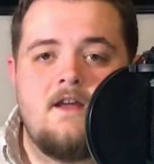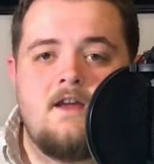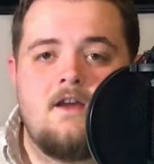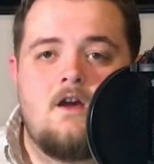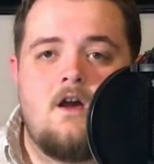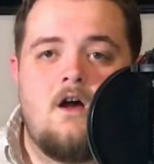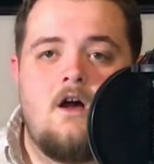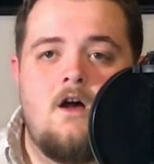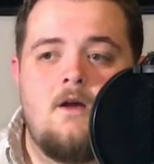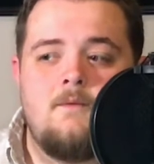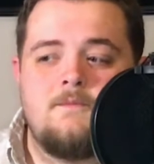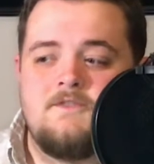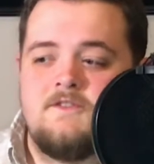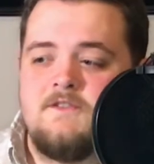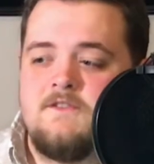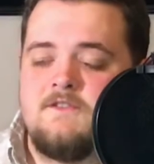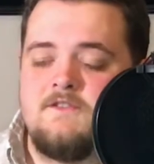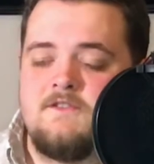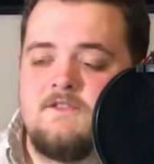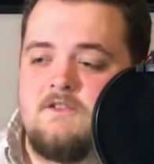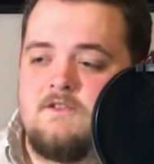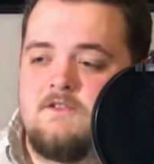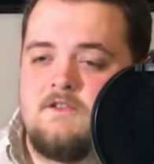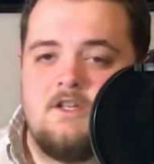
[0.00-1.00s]
comps, this
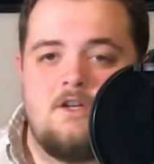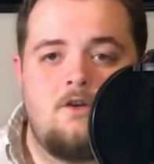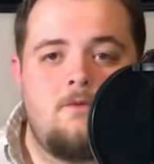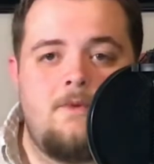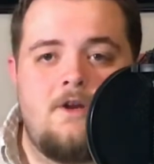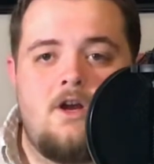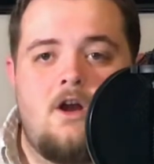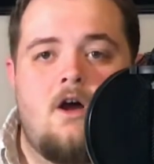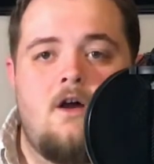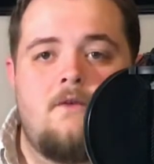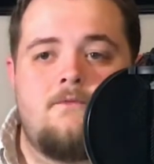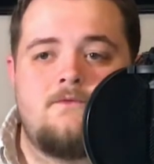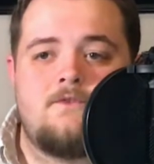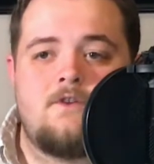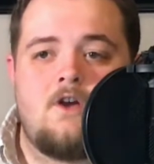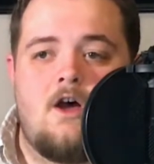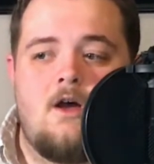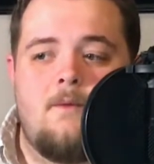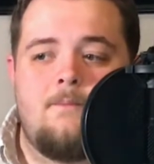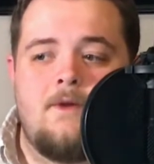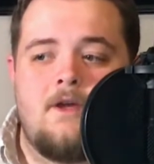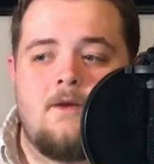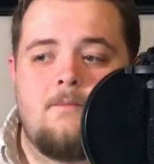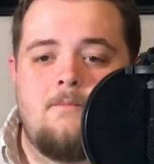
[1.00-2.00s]
is a little bit off
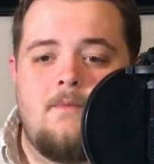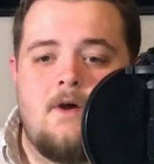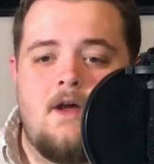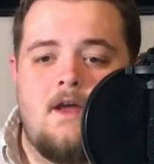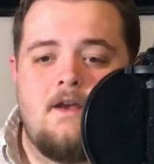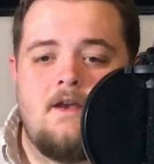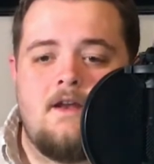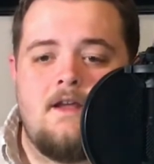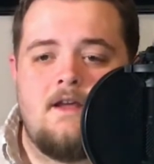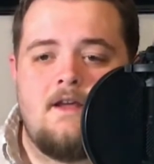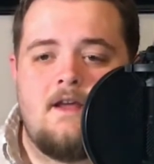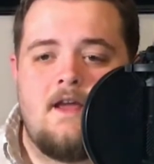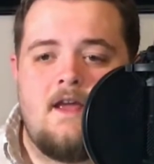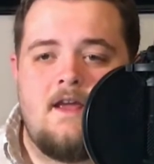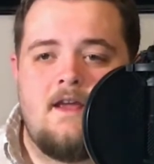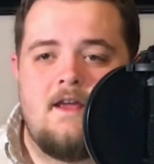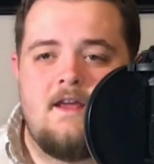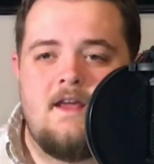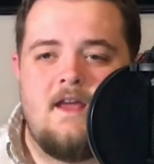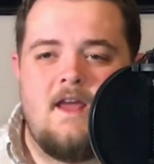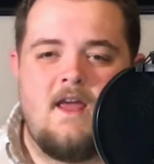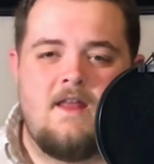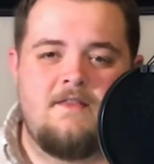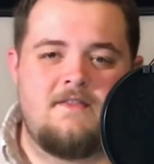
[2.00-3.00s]
topic, but
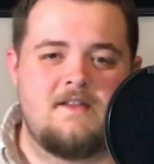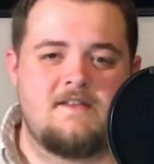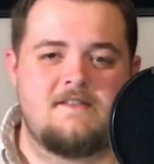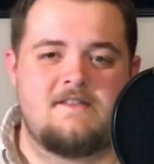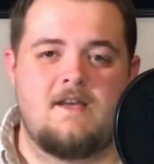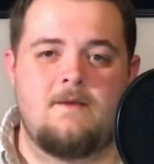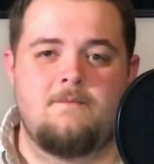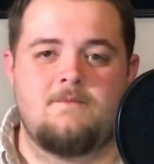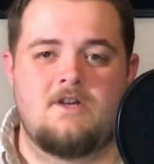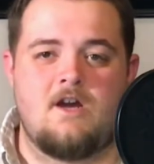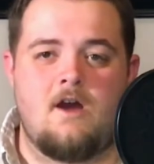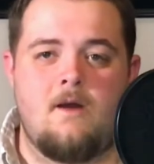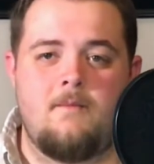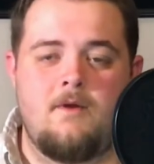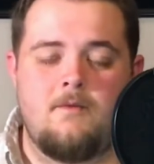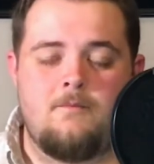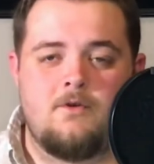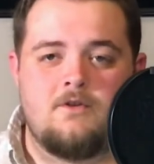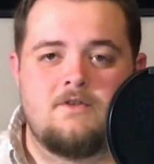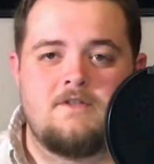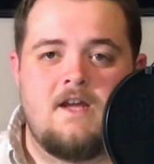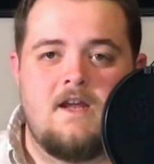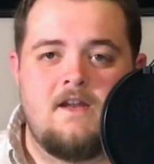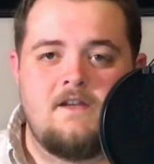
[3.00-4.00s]
at the same time, it
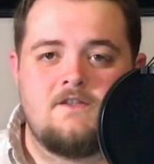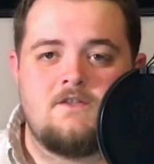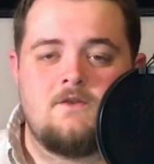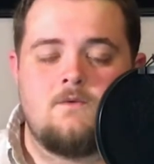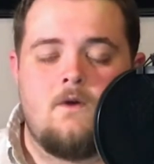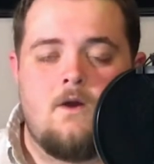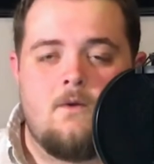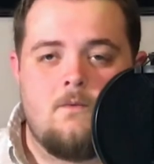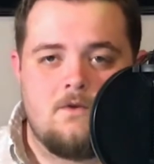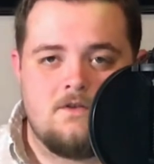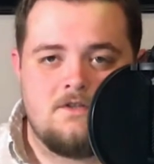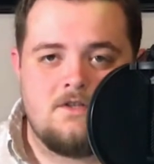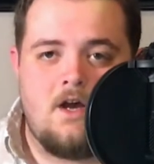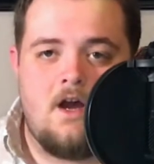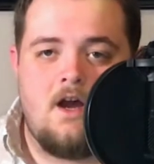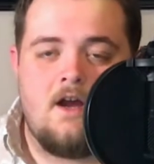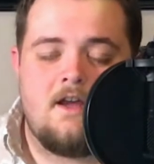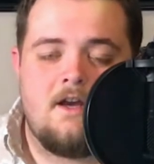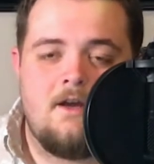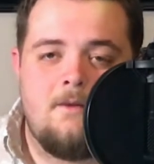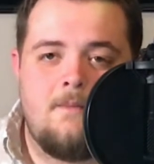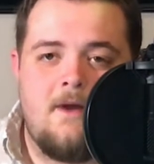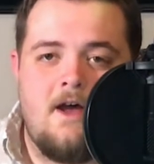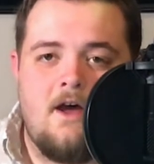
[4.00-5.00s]
pertains to what we're
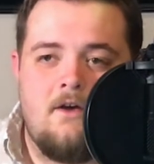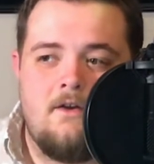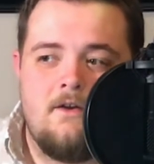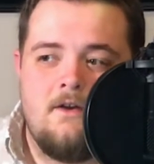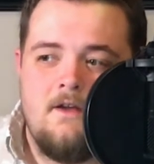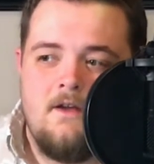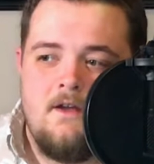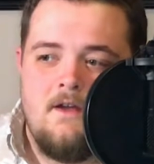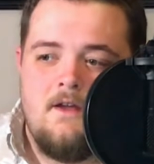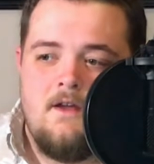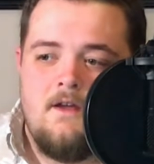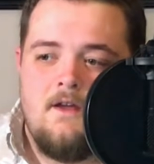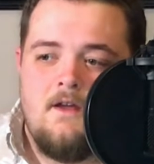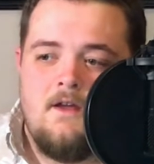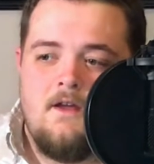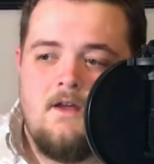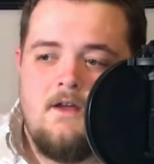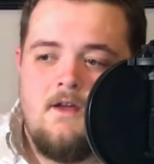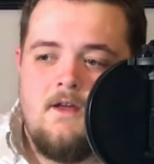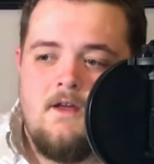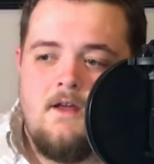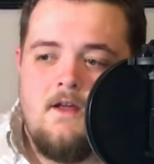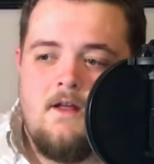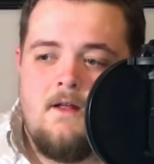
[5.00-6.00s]
talking about.
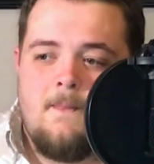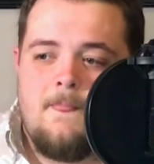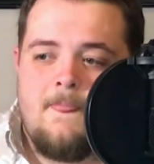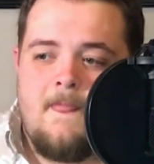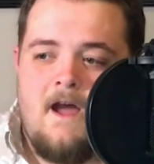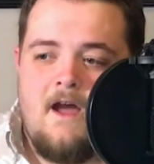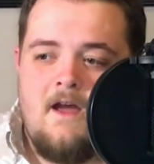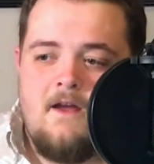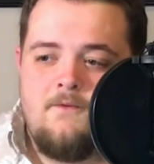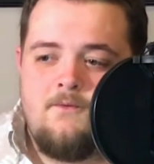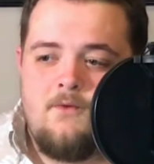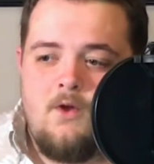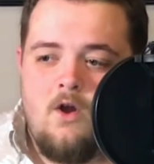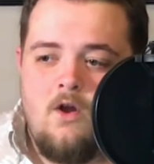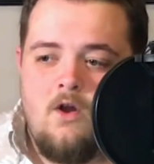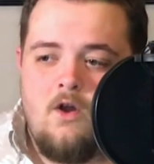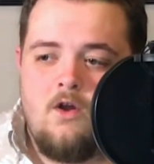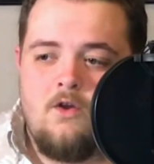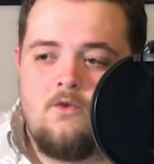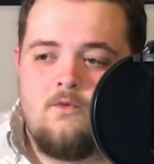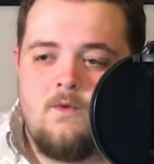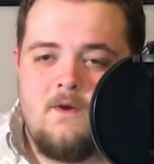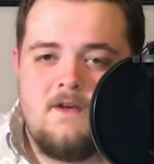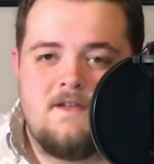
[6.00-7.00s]
I've
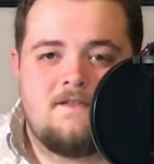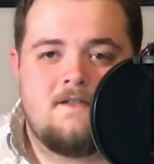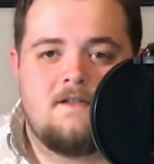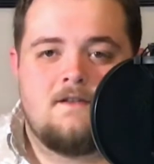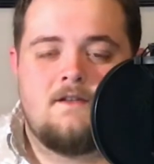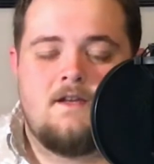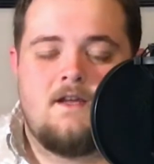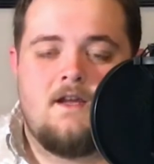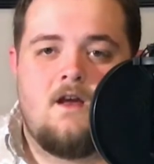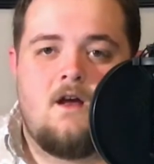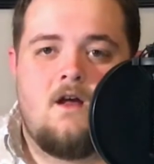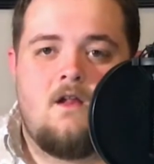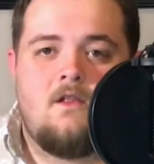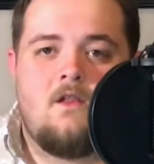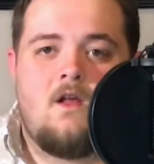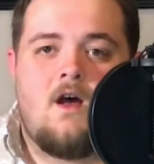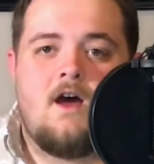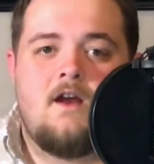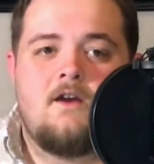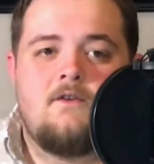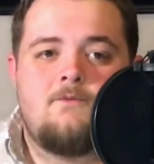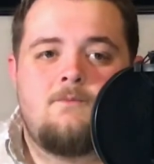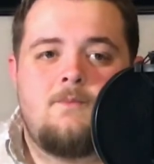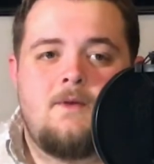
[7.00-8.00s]
heard recently a lot
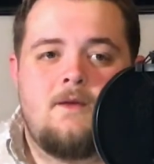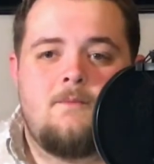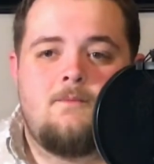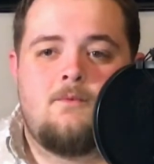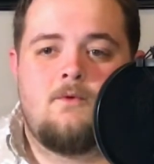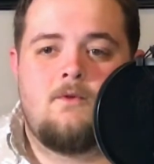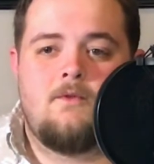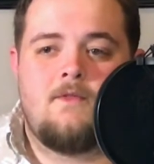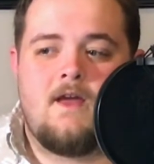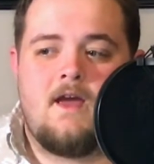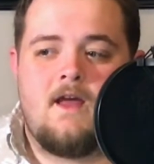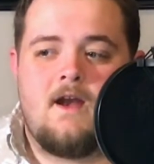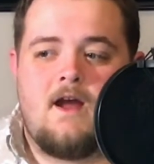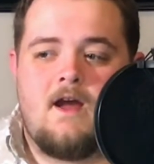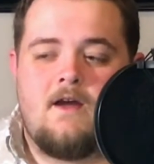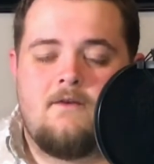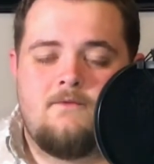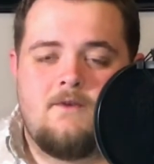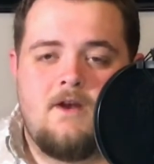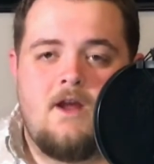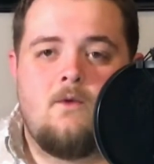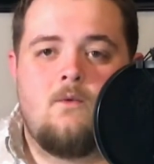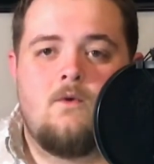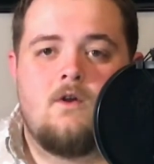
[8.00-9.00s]
of people that I've
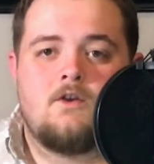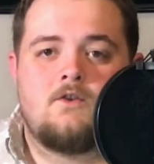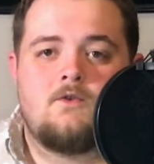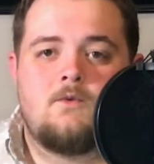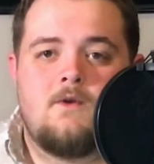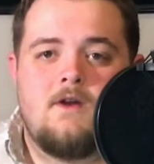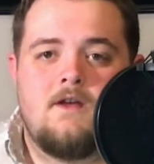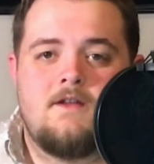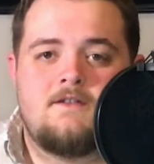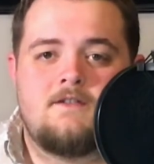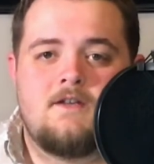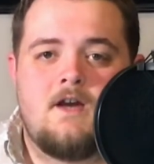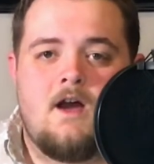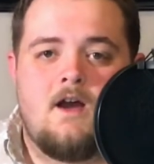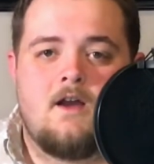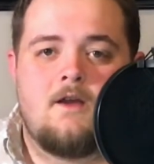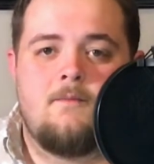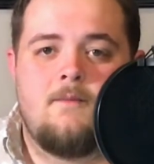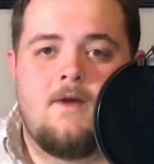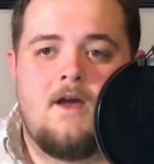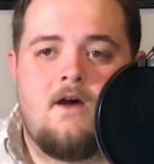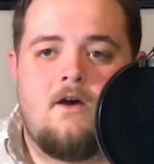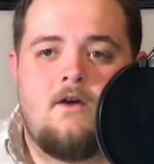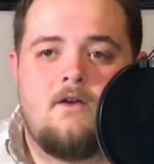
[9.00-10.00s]
networked with talk
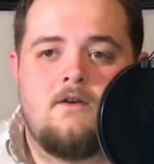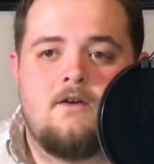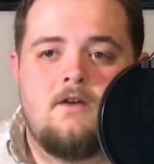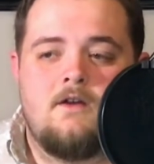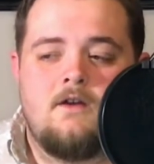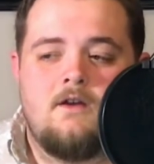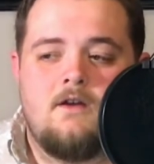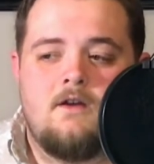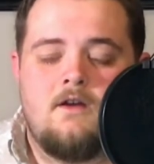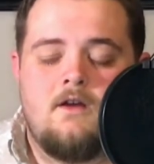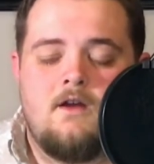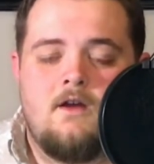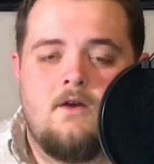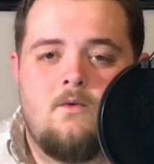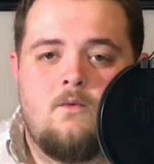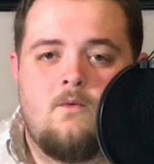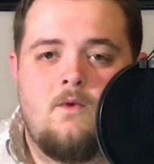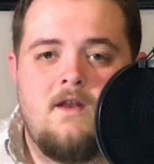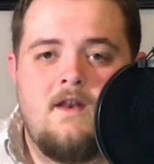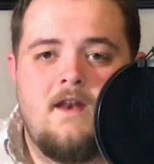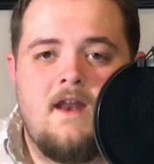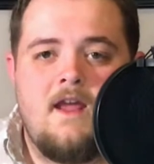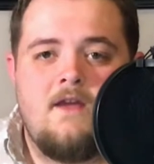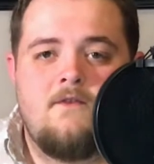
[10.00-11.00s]
about
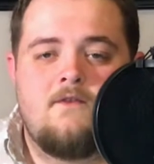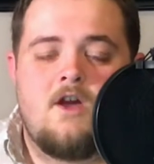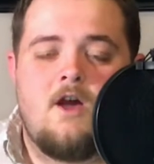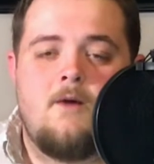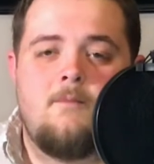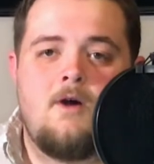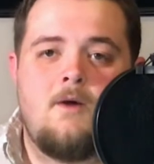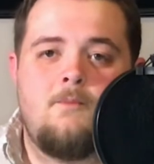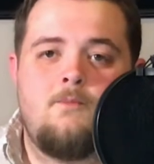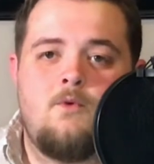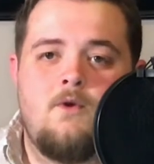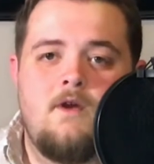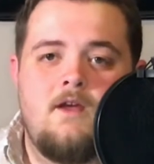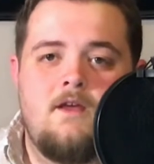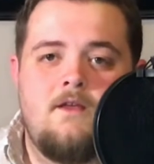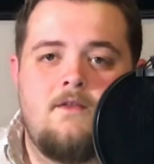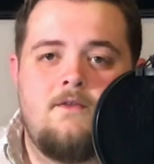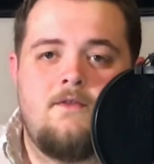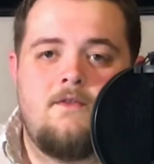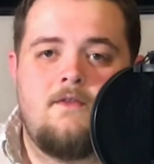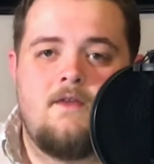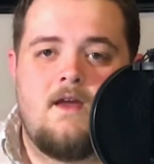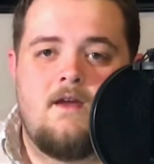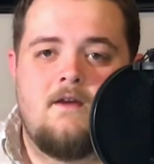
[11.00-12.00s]
when they've come up with
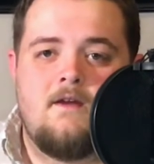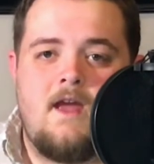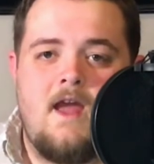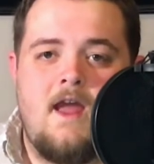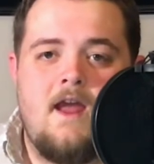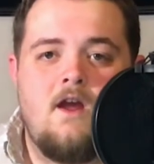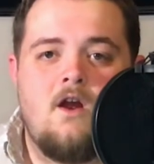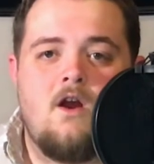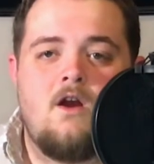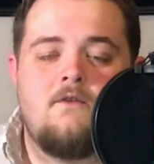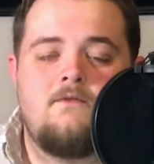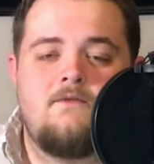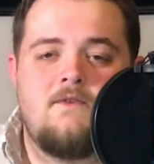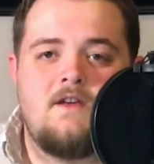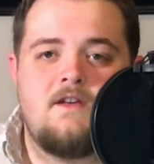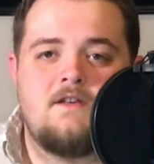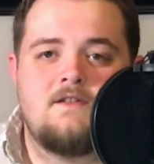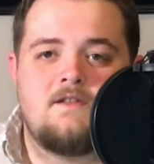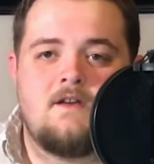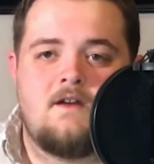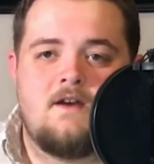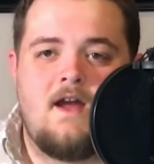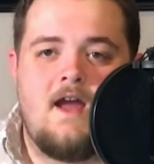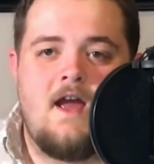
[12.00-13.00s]
ARVs
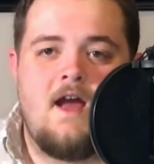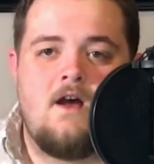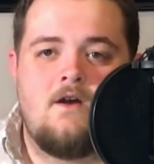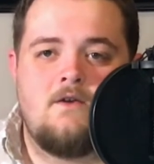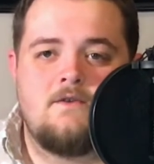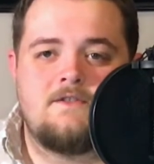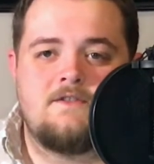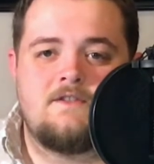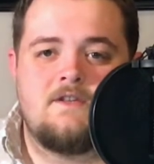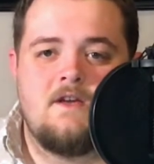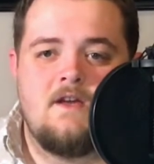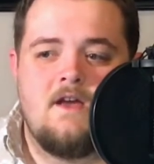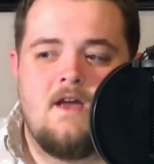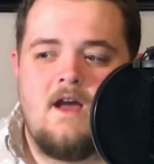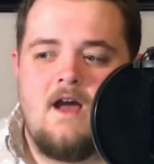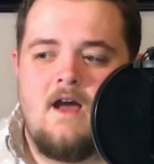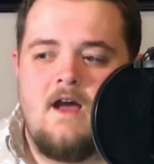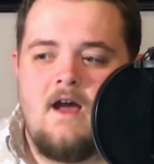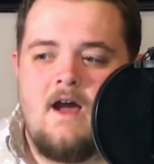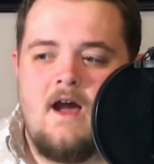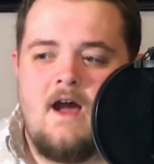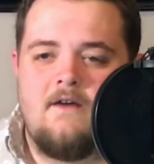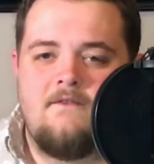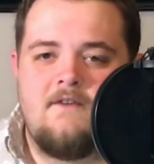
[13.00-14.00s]
on a house.
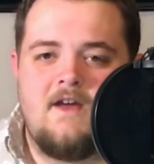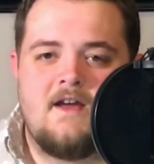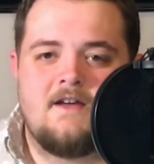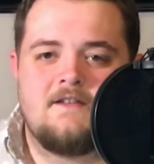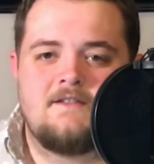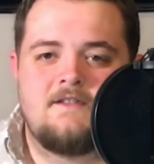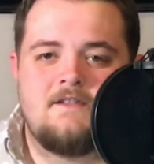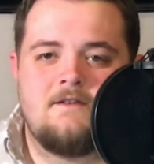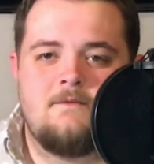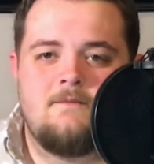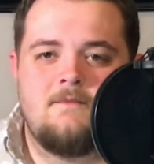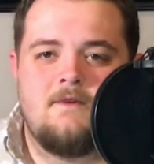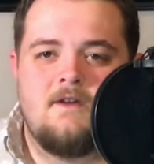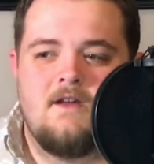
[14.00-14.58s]
I've asked them,